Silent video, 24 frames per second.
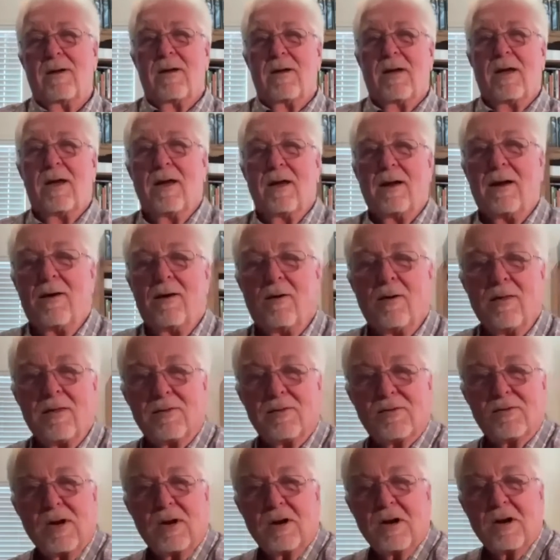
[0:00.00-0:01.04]
and when the
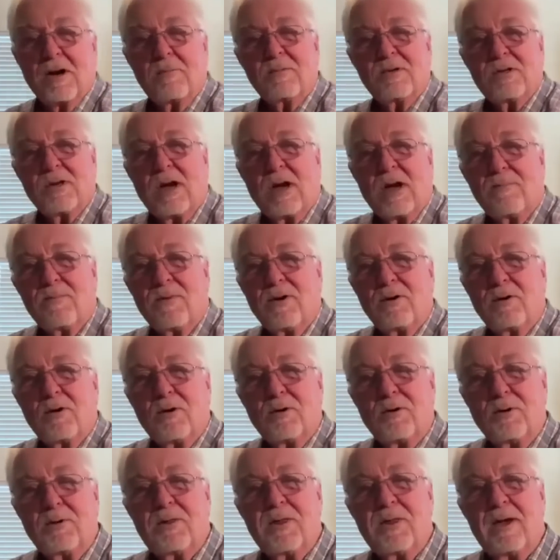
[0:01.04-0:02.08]
sun comes up and go
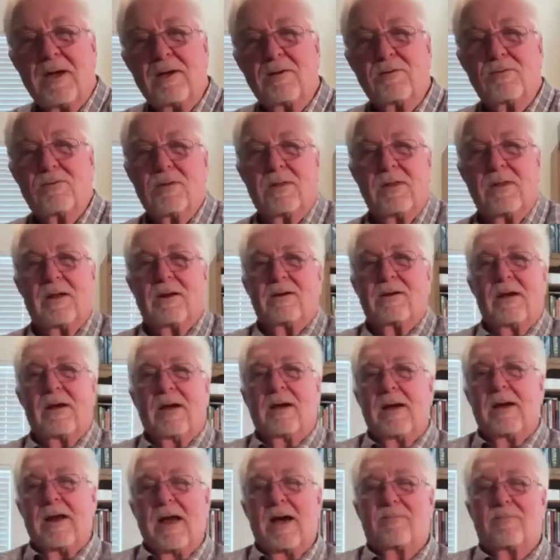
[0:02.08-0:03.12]
do things and then take
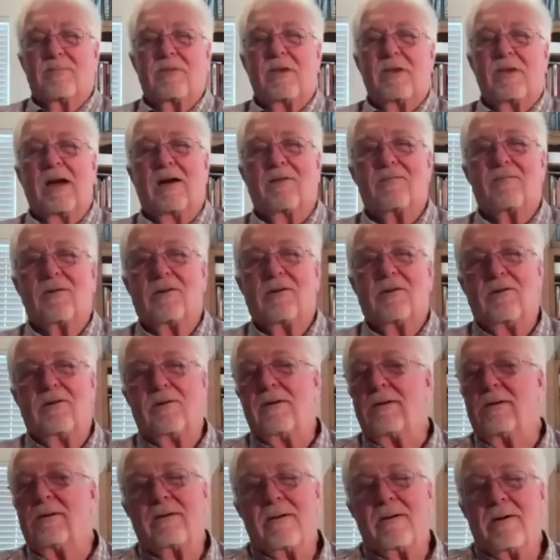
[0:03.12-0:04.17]
a nap in the afternoon
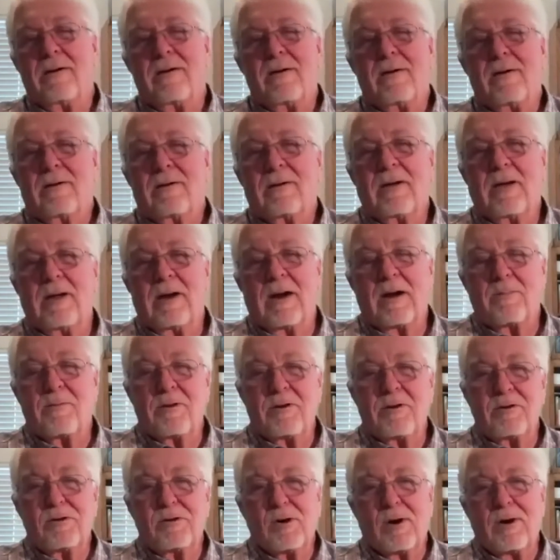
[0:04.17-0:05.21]
and get up and
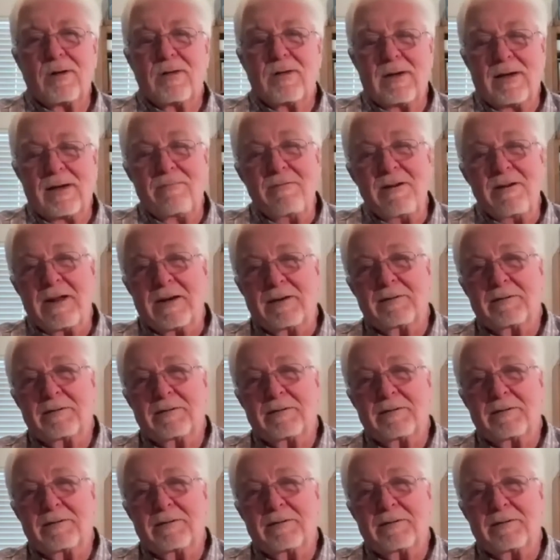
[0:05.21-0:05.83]
enjoy the evening.